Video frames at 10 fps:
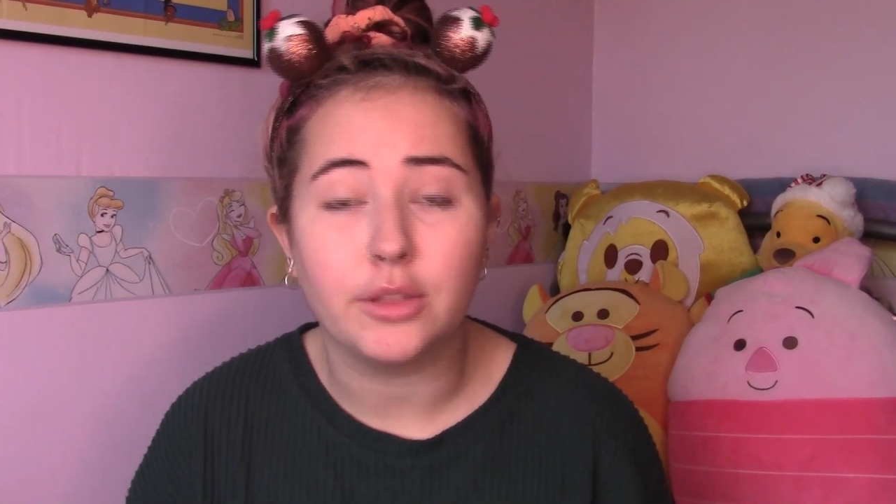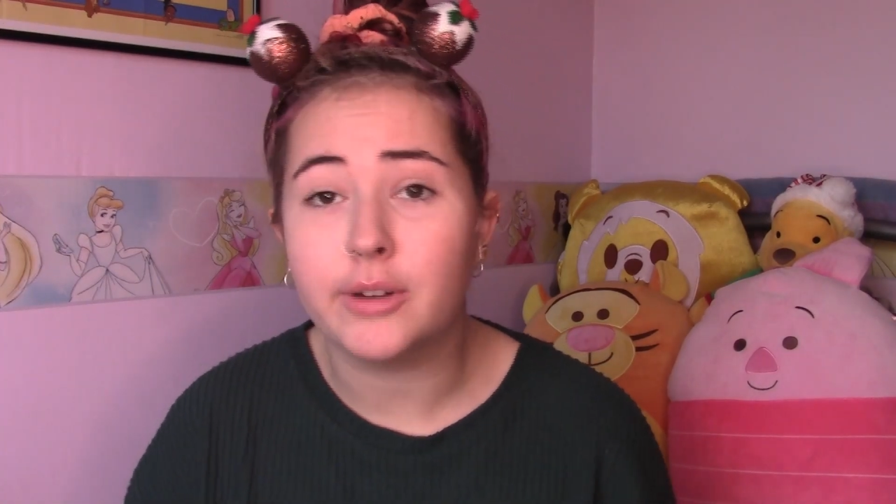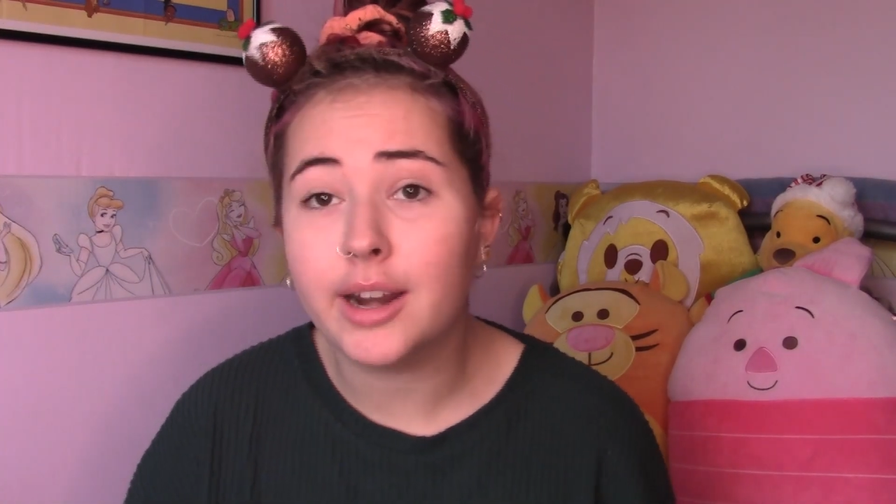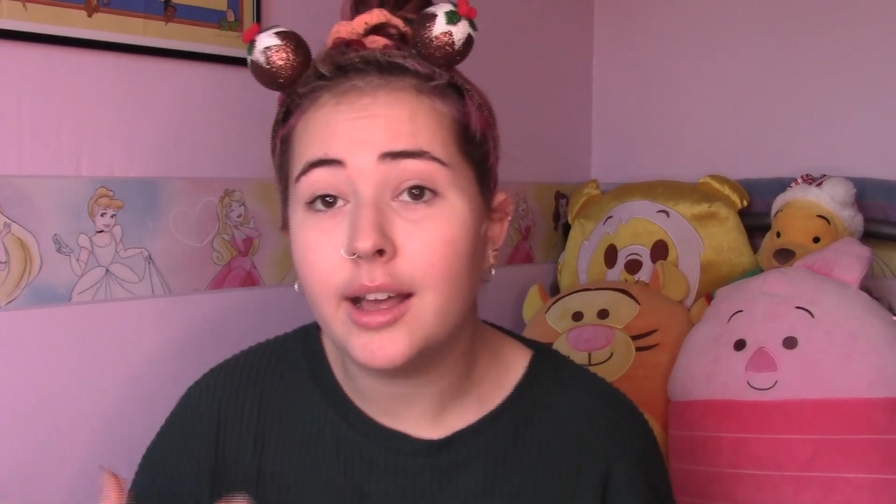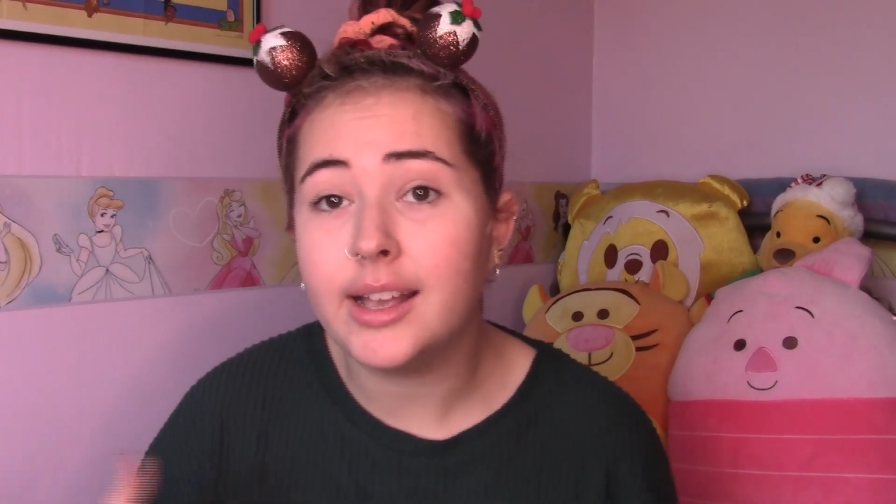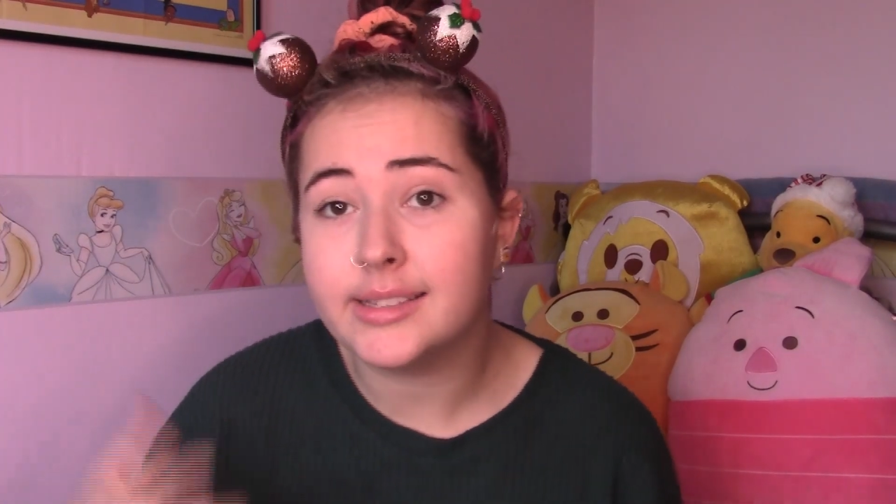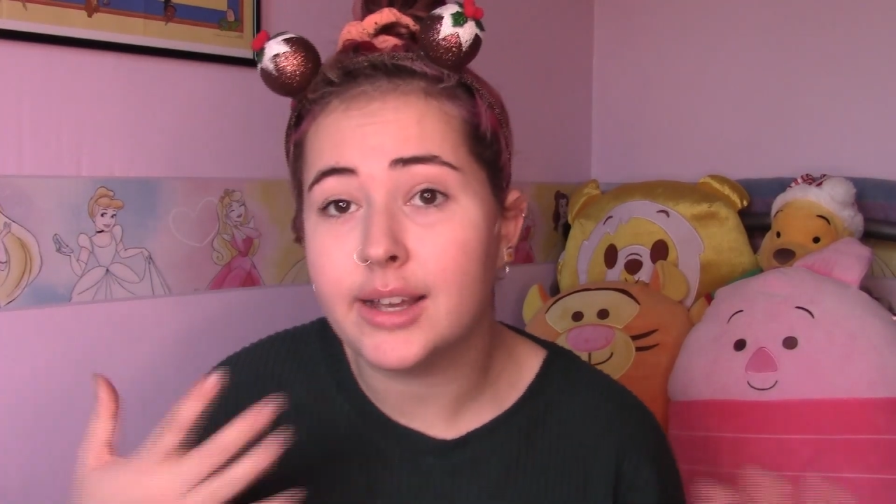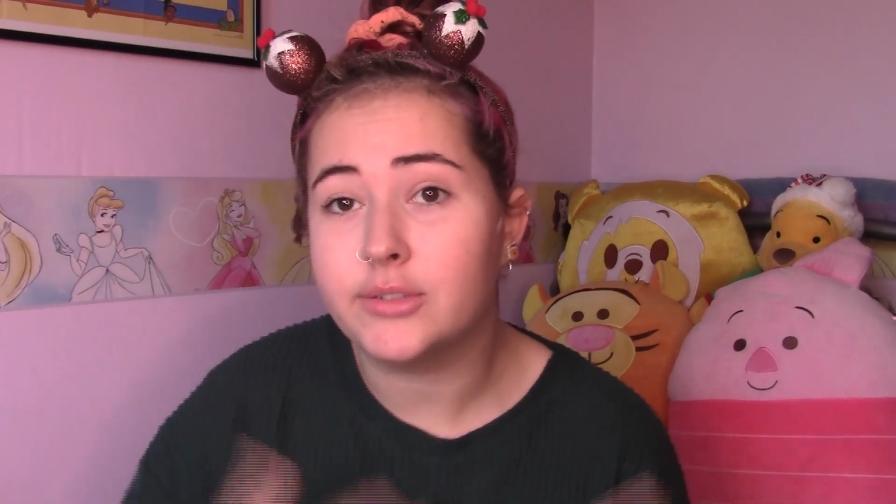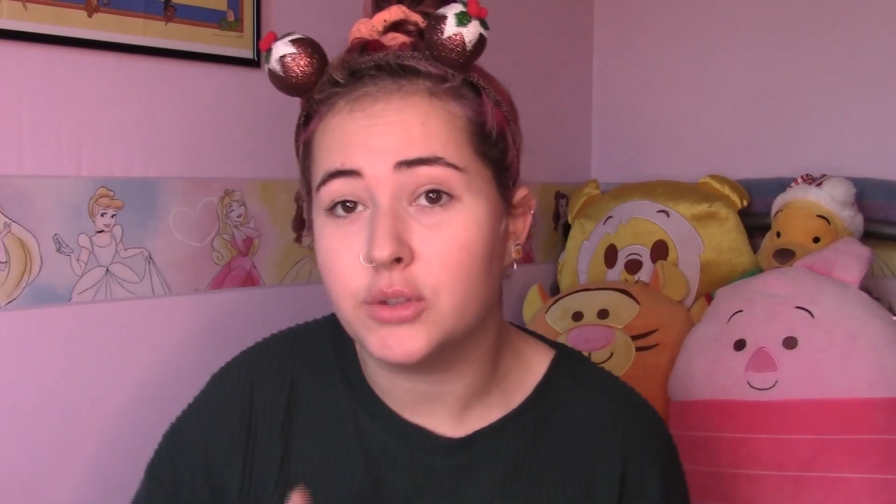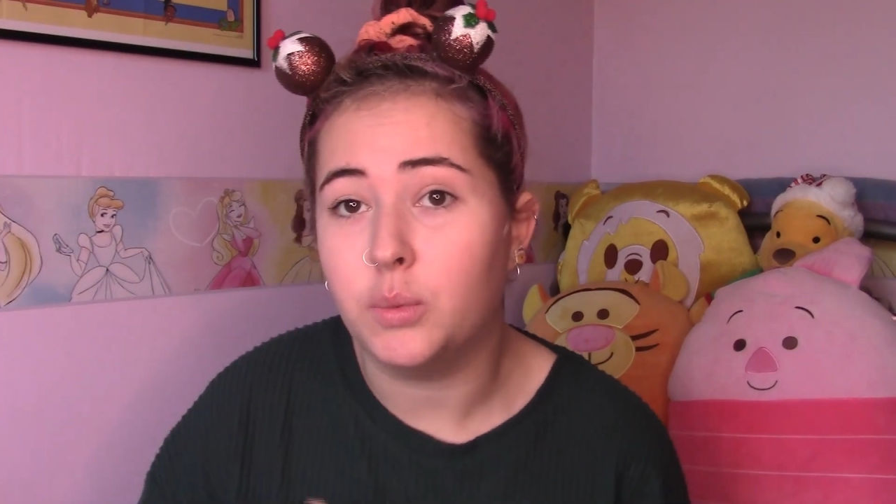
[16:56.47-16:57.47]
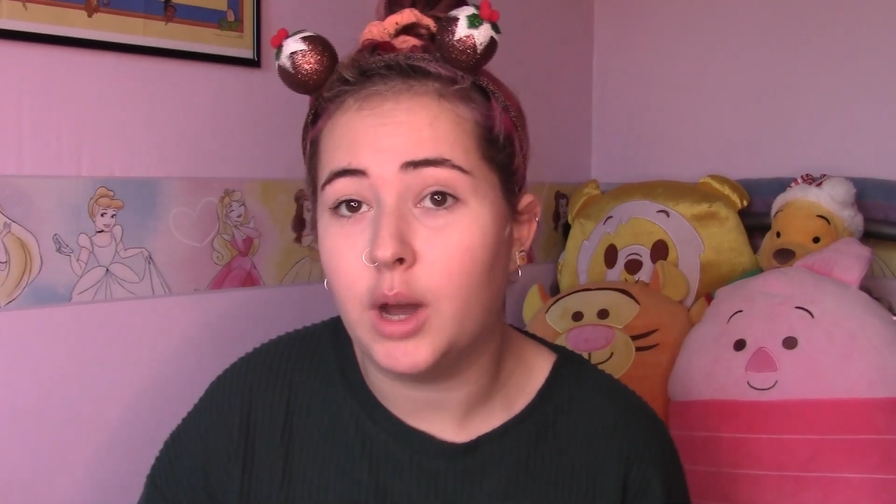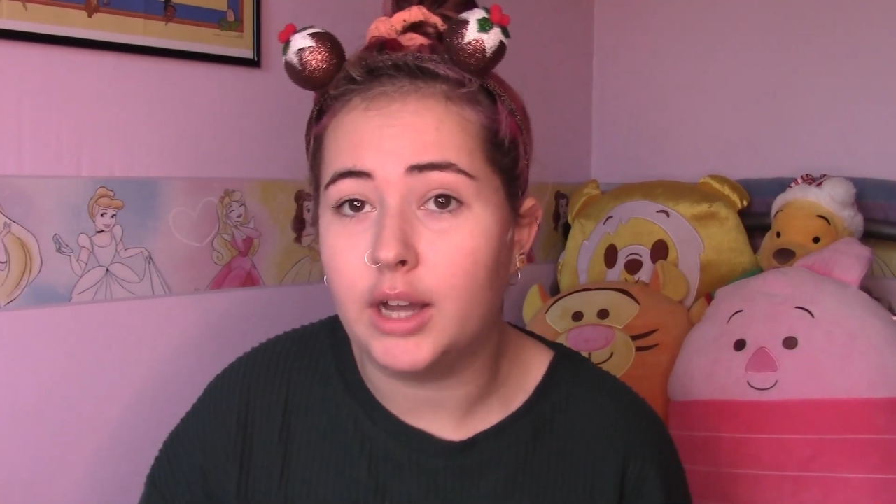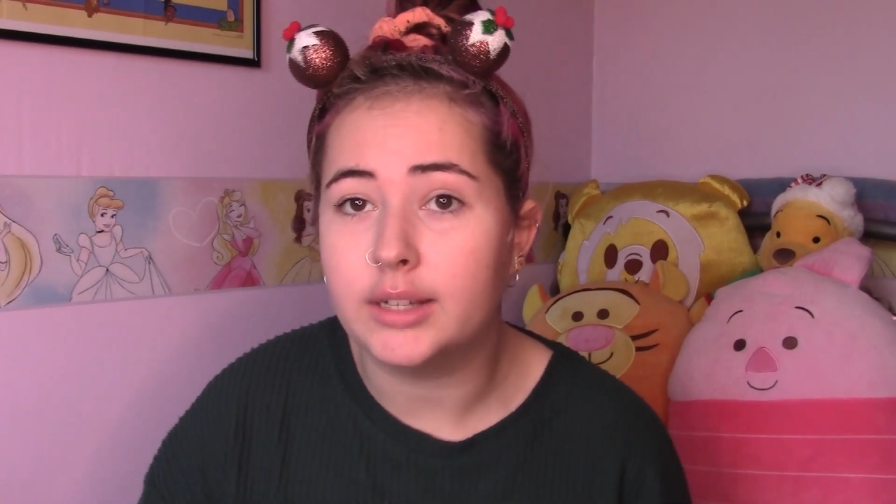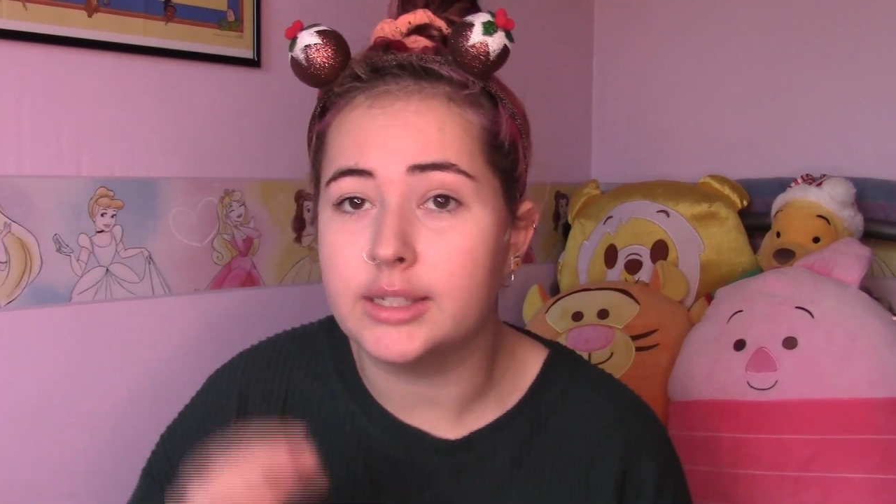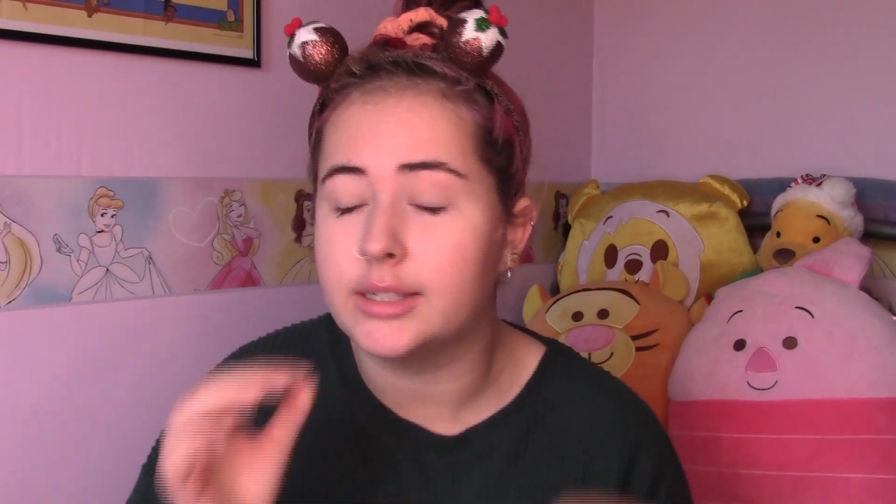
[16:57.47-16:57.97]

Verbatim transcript: the ring light itself still works,